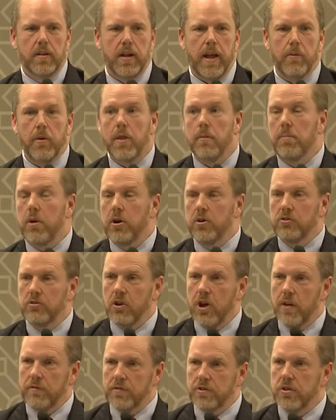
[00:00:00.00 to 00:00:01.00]
When the post
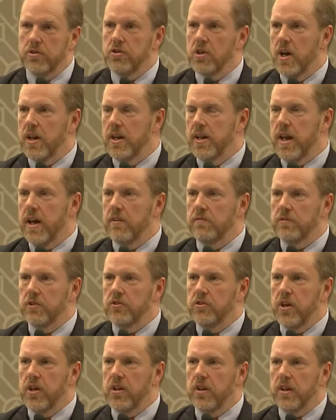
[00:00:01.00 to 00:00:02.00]
office is shutting down
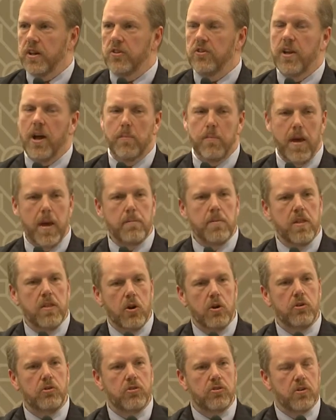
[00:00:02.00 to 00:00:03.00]
facilities. Now, maybe
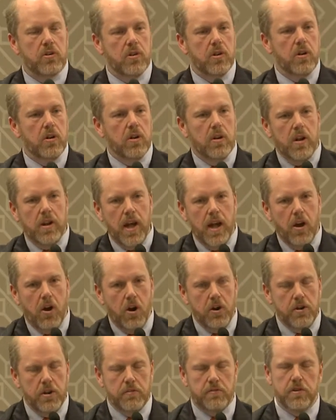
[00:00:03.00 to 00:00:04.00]
those
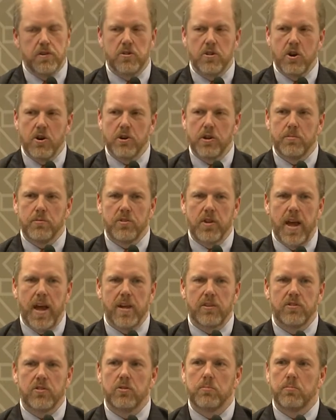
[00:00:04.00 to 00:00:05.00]
are different
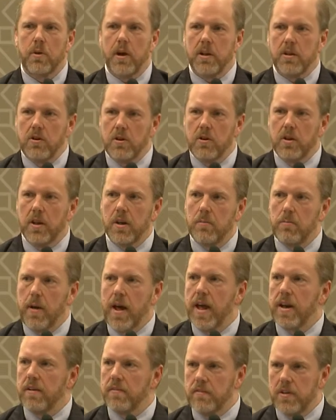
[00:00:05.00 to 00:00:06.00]
circumstances, but you can
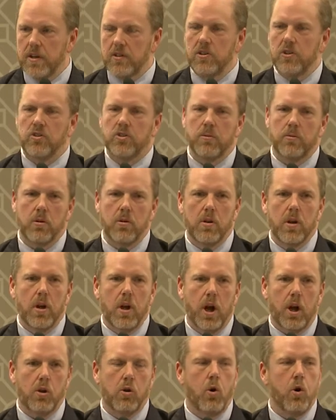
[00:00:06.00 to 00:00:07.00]
bet if this is a,
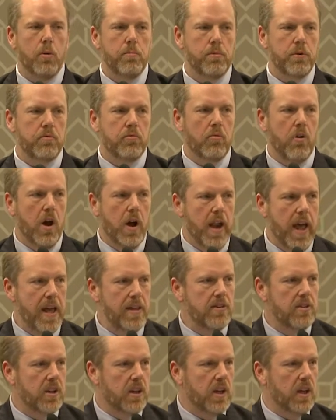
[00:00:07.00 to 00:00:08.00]
a corporate run
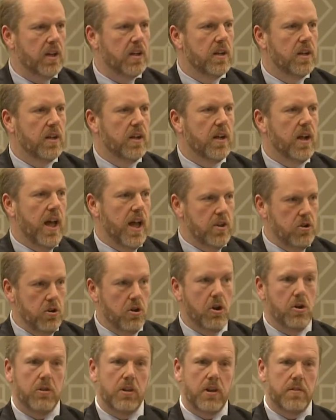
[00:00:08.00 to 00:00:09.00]
entity, and you
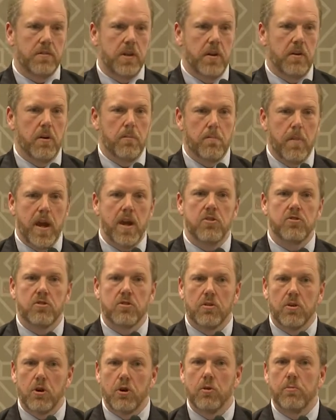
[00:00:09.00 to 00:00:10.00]
don't live near a
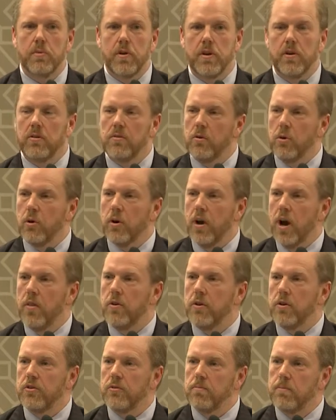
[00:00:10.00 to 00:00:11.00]
major urban or
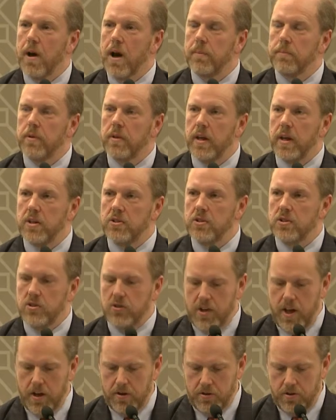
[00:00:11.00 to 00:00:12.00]
other population
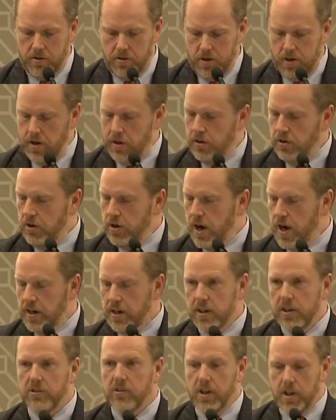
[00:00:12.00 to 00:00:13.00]
center, you're not
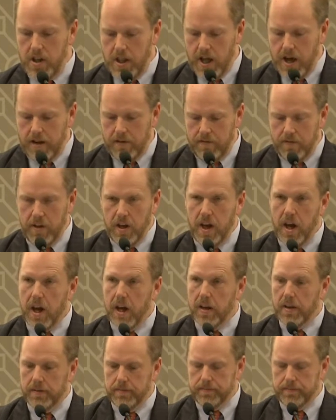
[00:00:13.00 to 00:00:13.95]
going to see a lot of VA.